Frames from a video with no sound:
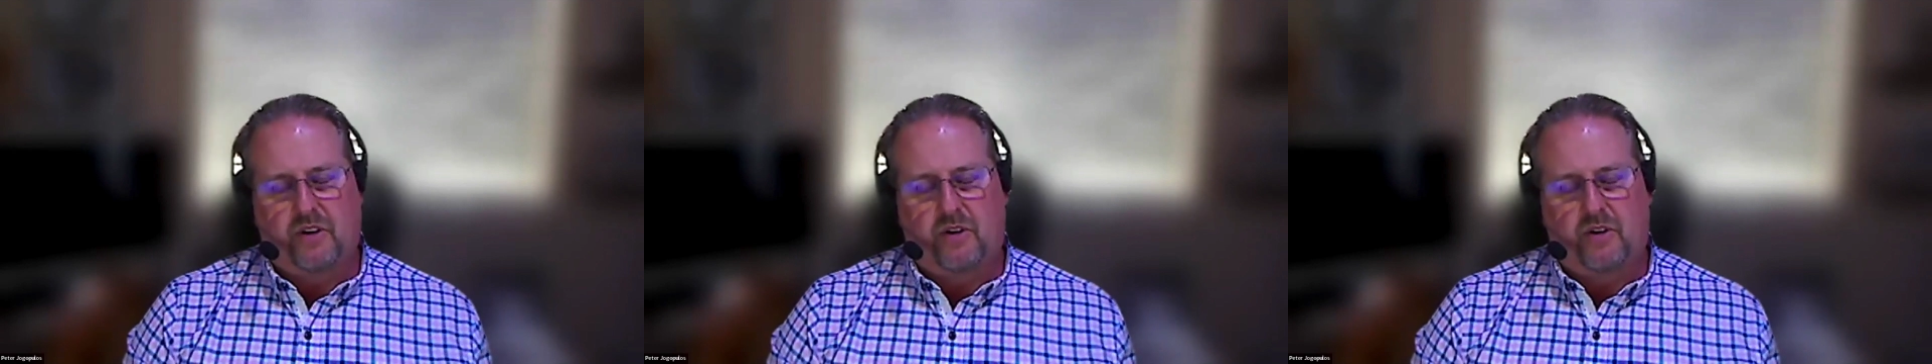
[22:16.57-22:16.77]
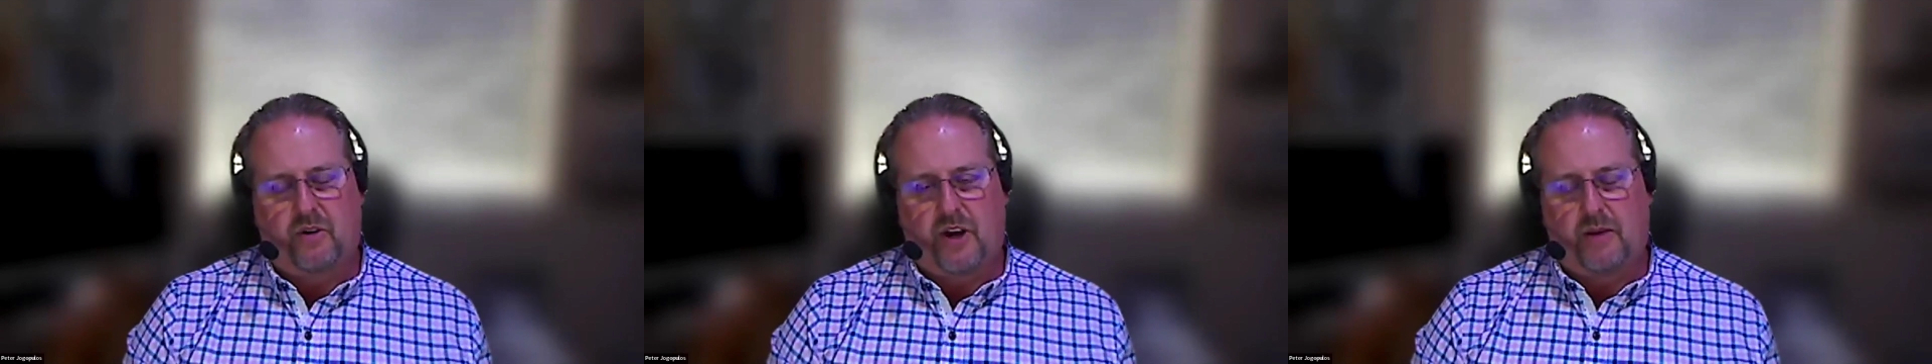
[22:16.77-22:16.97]

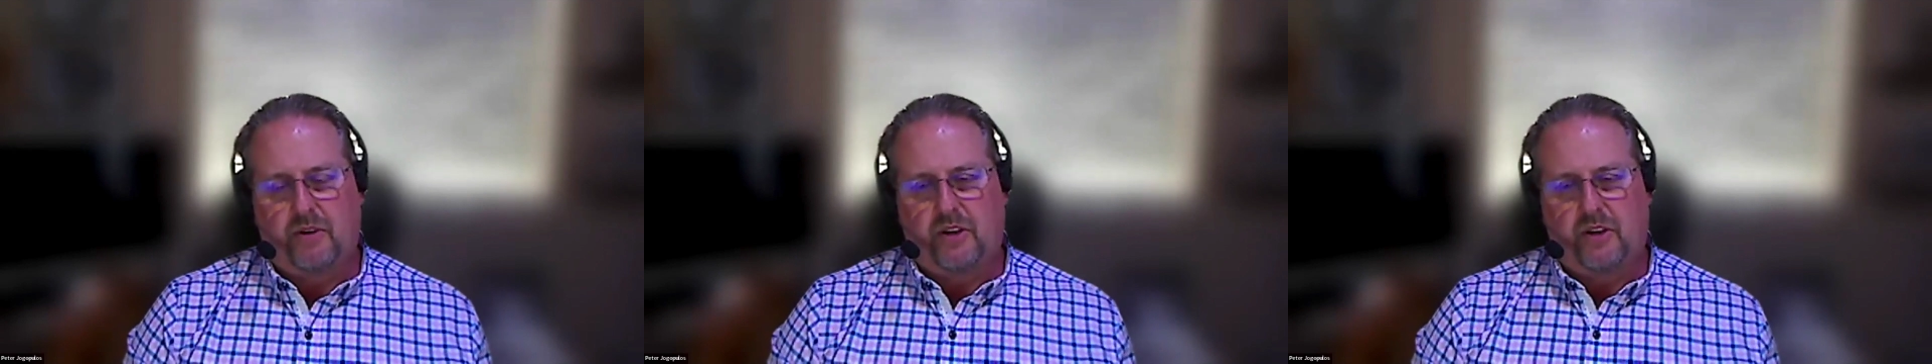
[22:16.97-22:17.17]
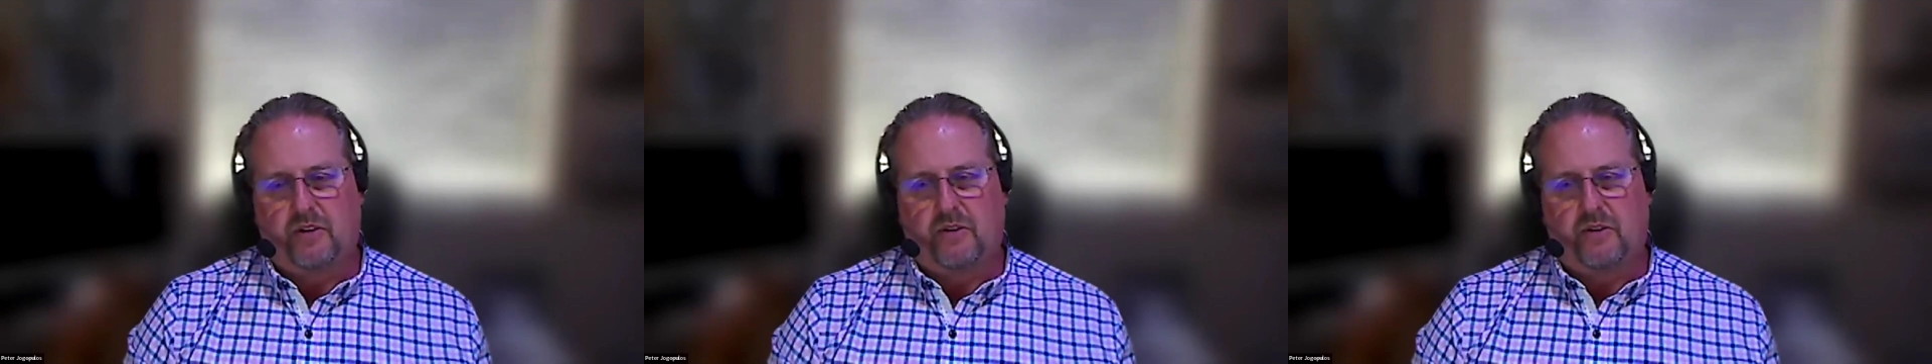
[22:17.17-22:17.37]

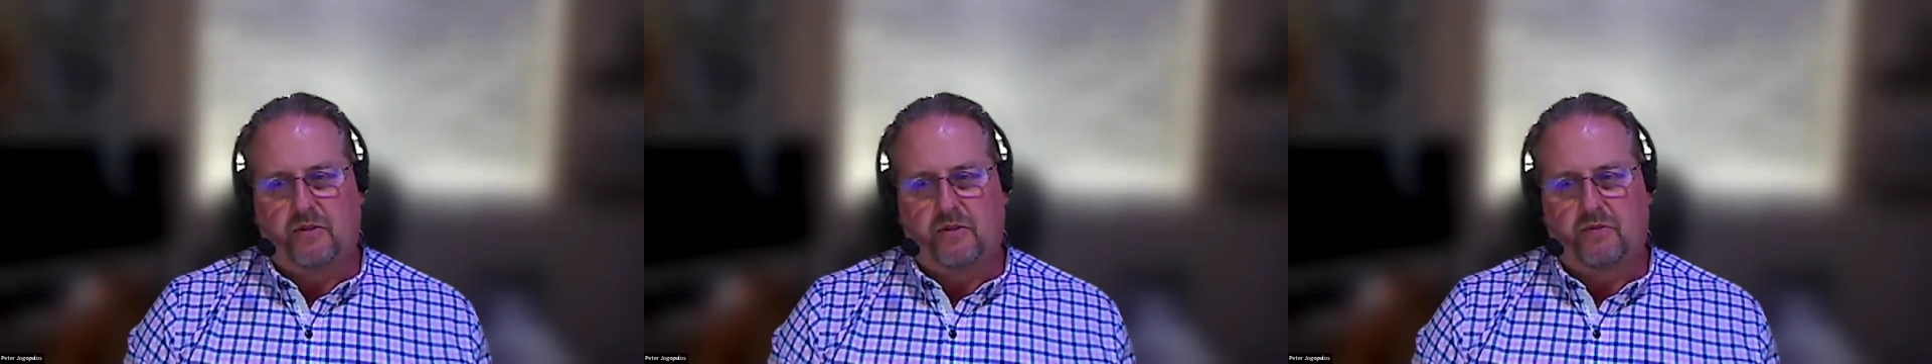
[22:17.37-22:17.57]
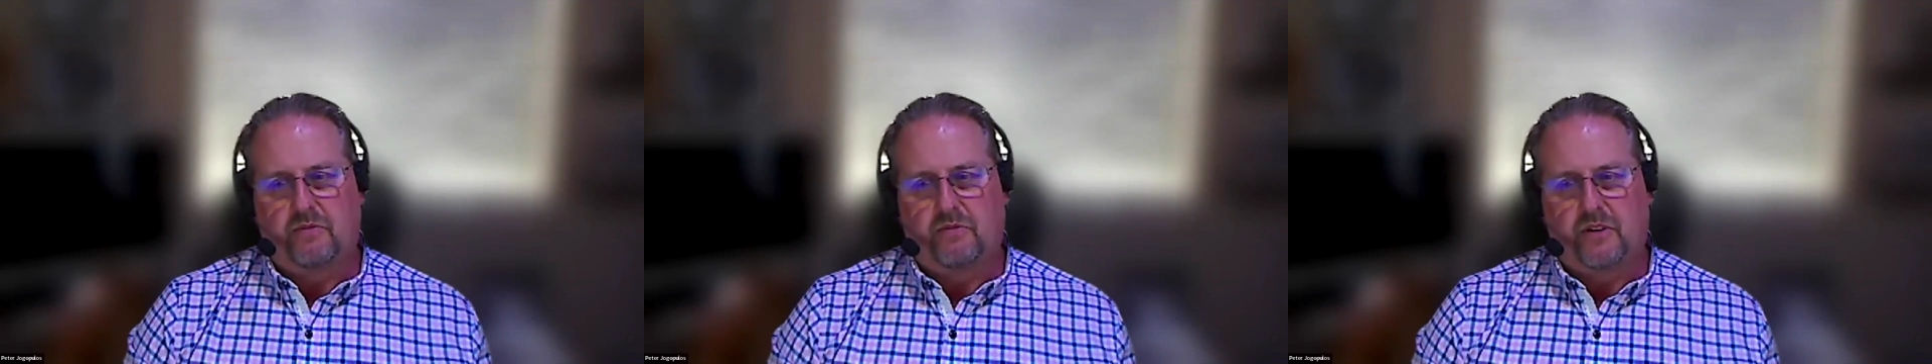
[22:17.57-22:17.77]
grabbing
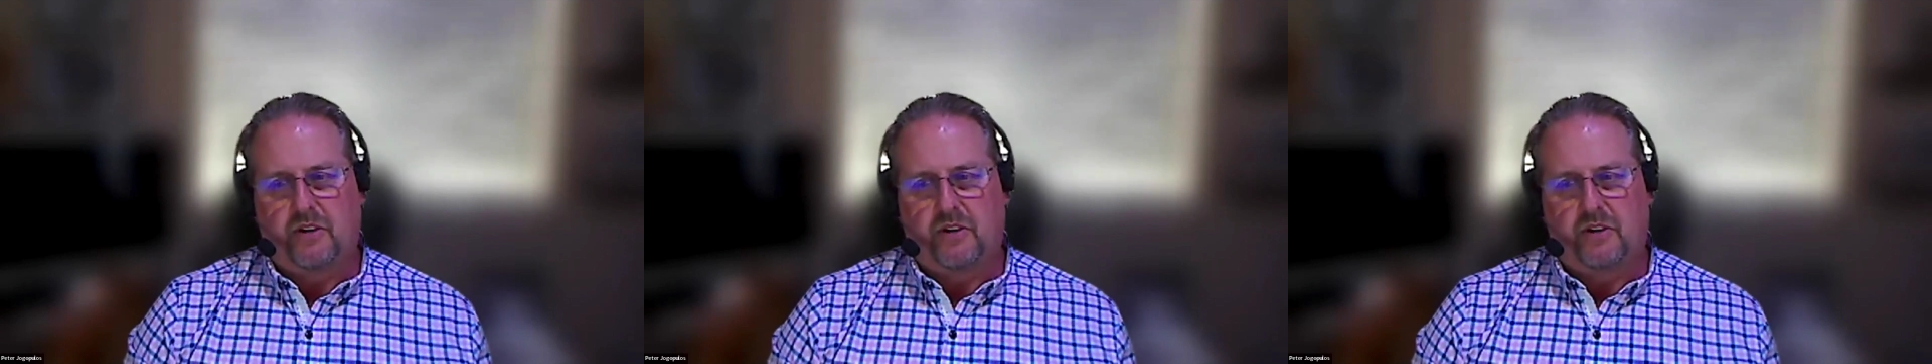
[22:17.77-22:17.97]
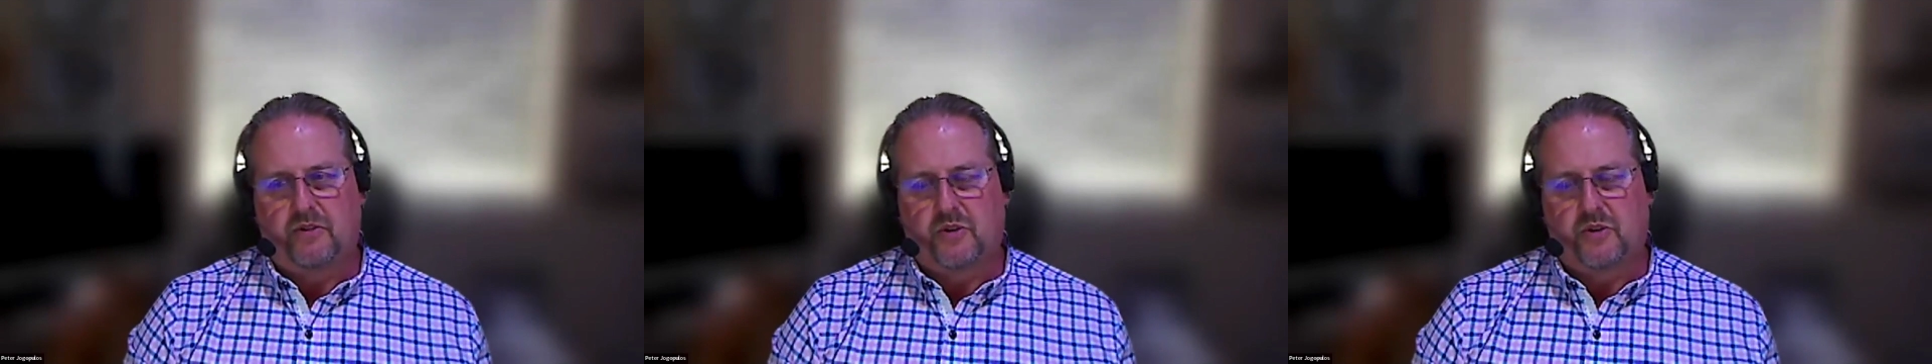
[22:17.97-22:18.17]
your
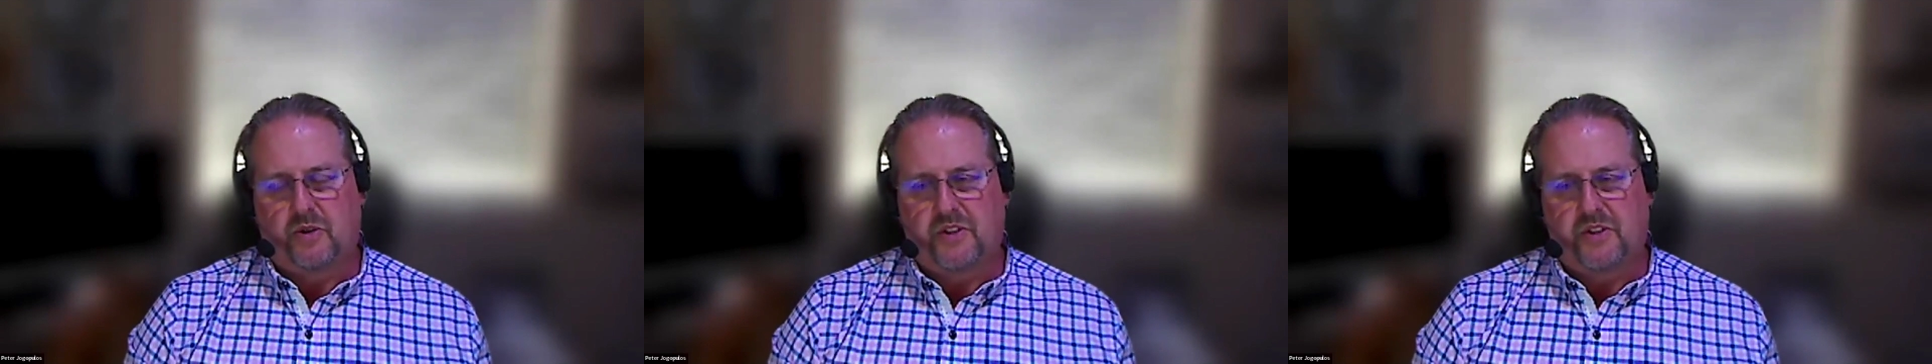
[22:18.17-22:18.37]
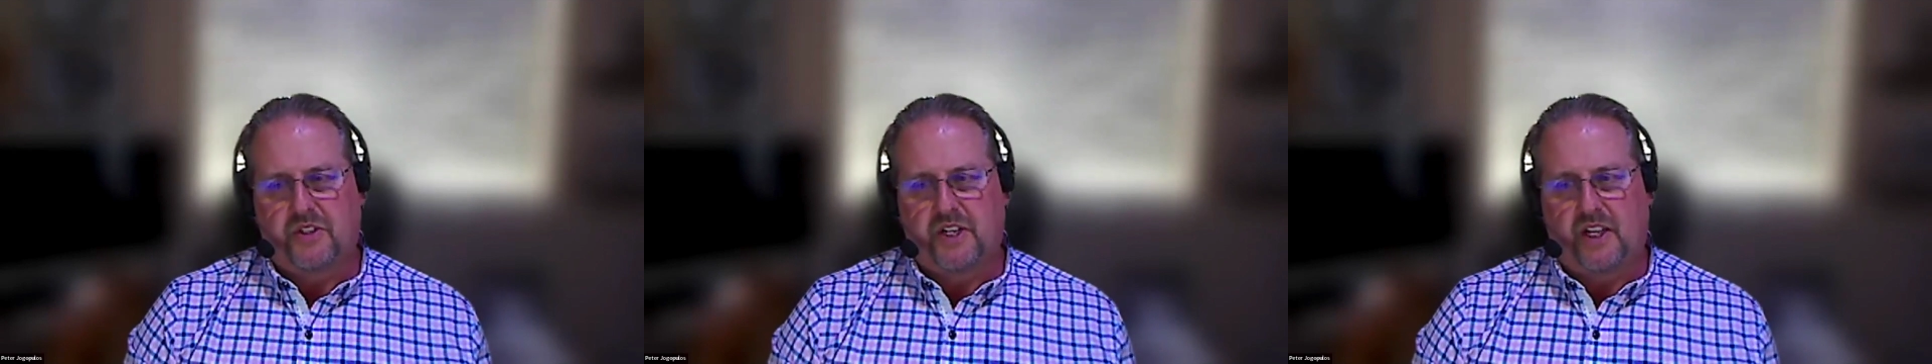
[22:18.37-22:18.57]

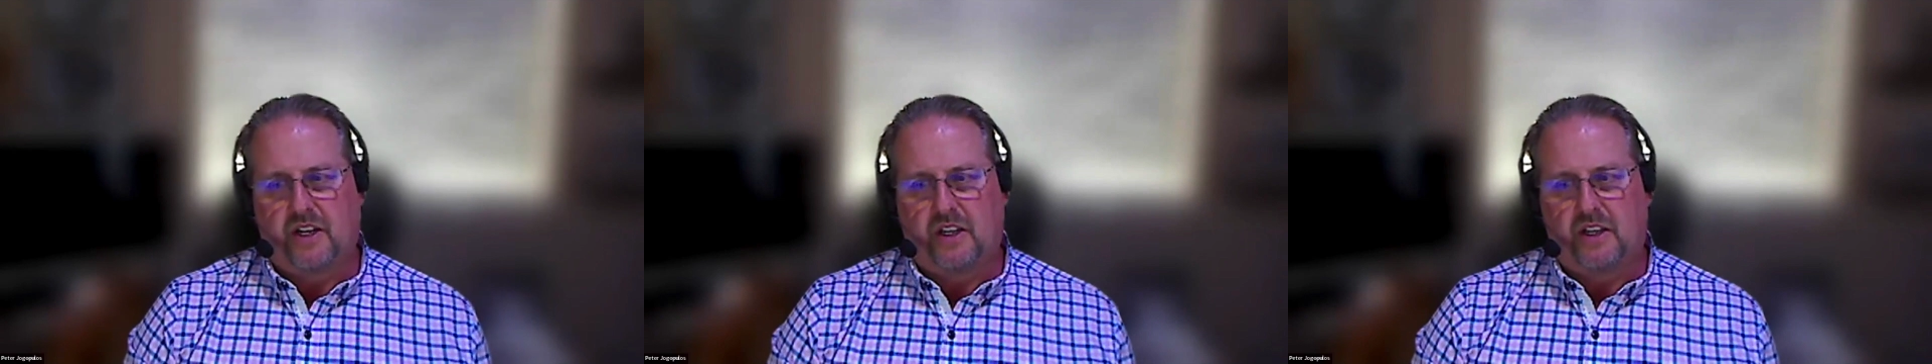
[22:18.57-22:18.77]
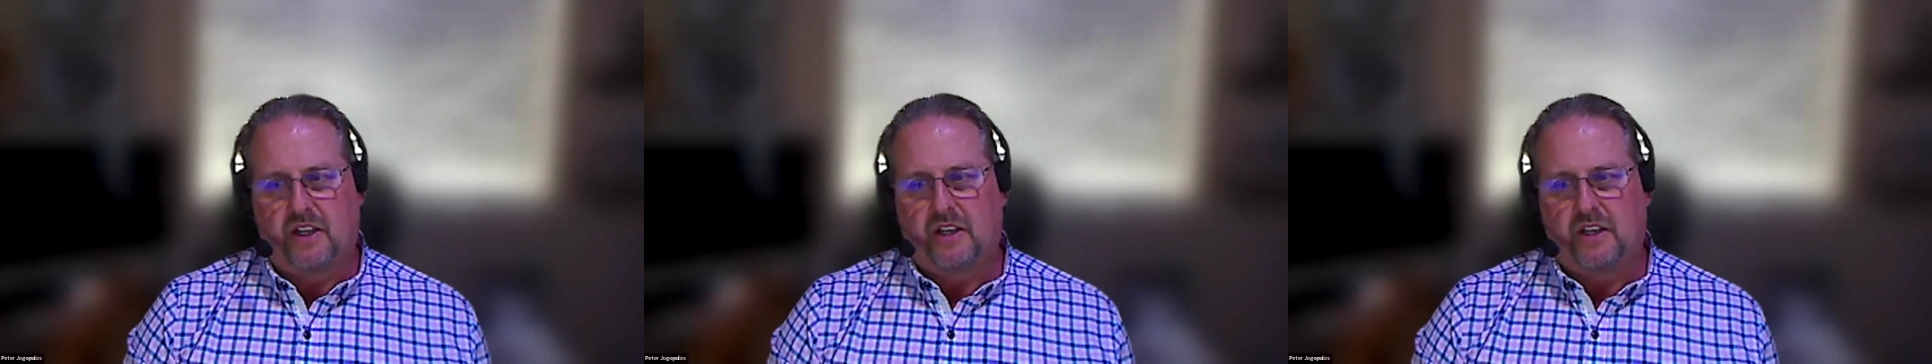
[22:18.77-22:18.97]
source
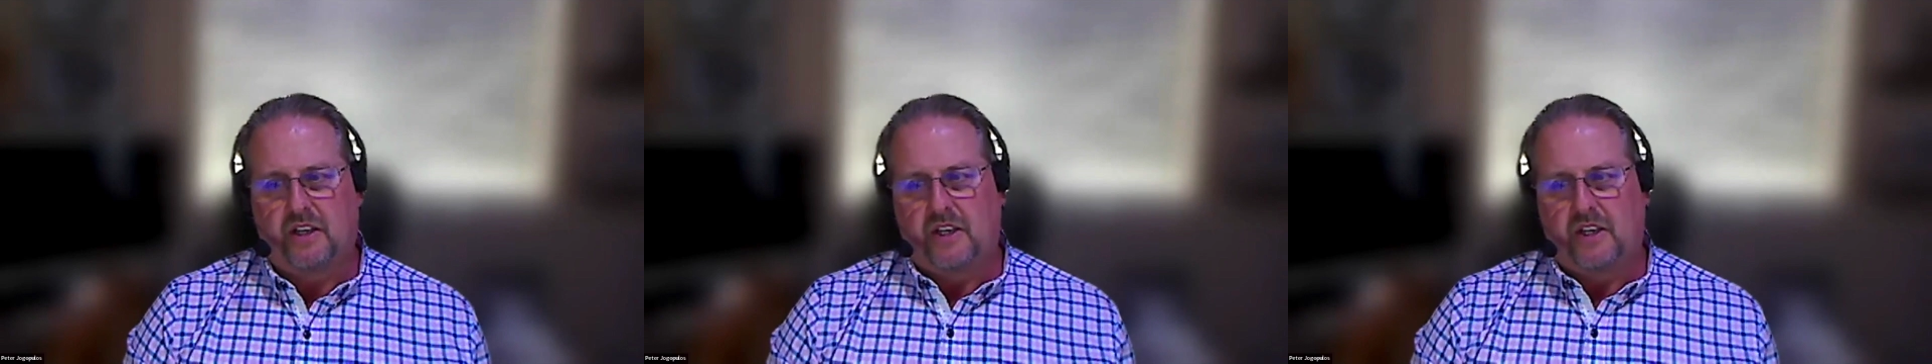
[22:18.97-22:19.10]
data